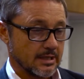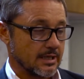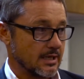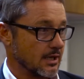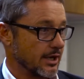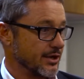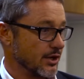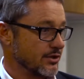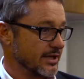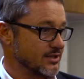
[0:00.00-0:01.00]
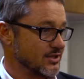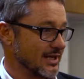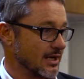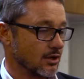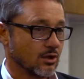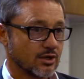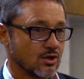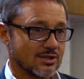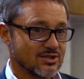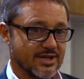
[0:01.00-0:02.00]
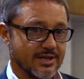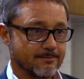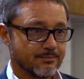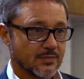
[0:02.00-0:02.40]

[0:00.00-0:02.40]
I know that a lot of content,